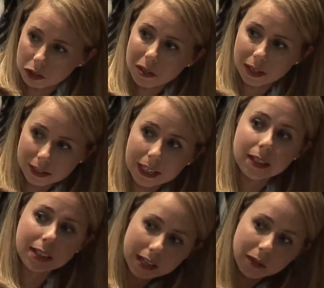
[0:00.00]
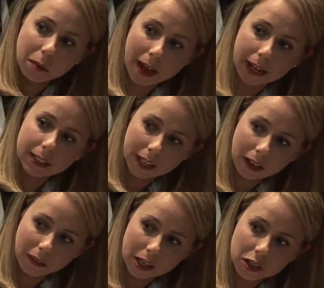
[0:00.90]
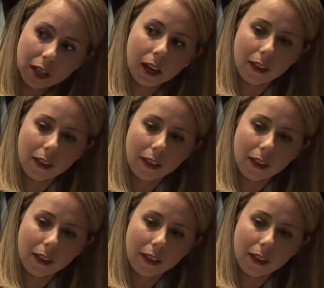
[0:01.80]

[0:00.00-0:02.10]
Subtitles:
do succeed does feed back into innovation,